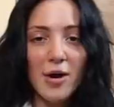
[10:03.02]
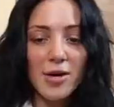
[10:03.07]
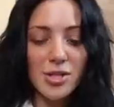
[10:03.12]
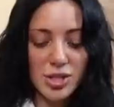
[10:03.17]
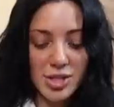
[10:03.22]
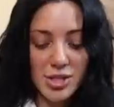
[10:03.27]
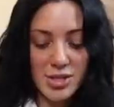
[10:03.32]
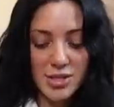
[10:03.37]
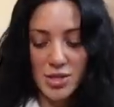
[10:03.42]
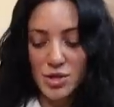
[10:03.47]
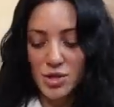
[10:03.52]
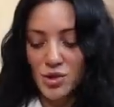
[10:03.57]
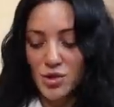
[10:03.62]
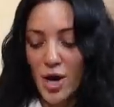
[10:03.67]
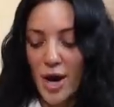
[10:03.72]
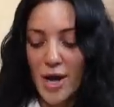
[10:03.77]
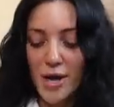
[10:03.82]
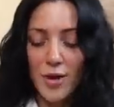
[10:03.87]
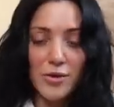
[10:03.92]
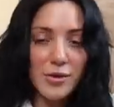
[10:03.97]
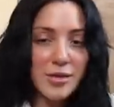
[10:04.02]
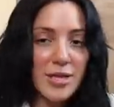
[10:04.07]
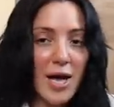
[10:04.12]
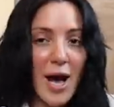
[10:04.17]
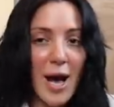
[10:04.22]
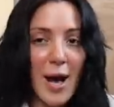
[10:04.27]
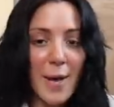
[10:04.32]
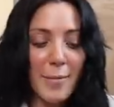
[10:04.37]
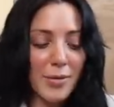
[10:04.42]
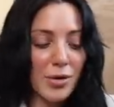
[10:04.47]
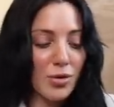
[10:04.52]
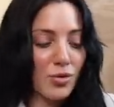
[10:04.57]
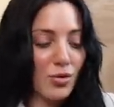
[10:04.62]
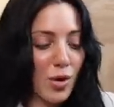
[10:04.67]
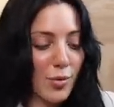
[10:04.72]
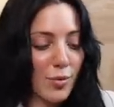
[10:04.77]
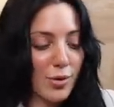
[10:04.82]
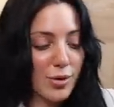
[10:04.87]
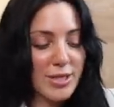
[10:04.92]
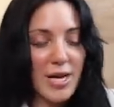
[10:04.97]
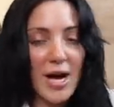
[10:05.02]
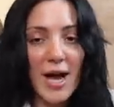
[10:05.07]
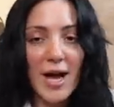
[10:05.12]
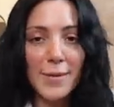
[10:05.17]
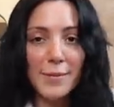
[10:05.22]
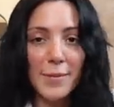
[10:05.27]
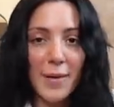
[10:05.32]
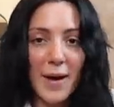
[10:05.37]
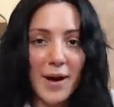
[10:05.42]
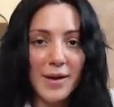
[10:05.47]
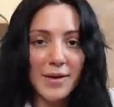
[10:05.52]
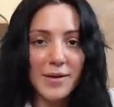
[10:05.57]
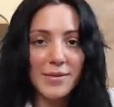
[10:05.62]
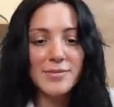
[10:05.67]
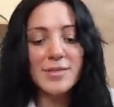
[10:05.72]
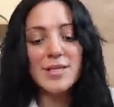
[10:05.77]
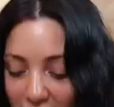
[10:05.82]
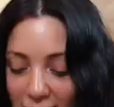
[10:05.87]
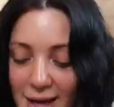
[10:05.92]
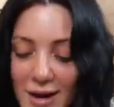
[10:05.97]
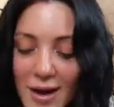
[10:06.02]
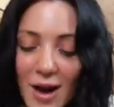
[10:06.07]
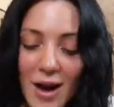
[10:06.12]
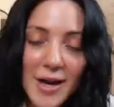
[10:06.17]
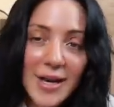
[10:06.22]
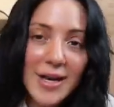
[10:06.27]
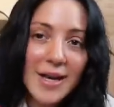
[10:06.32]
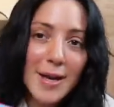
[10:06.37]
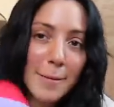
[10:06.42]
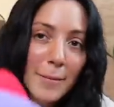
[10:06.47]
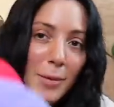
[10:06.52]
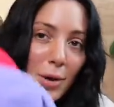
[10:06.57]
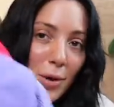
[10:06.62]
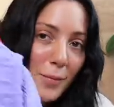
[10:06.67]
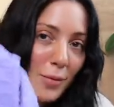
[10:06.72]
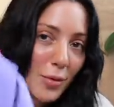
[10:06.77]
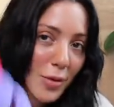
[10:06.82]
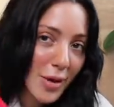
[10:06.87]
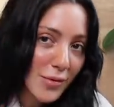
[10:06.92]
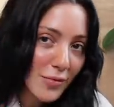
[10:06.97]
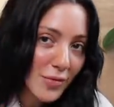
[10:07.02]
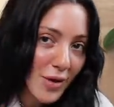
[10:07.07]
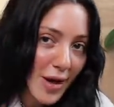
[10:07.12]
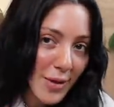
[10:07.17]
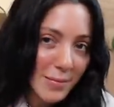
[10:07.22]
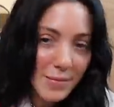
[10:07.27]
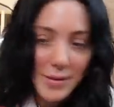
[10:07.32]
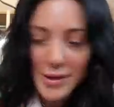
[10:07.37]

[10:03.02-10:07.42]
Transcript: are just a triangle top, normal tie bottoms, and I got it in purple and red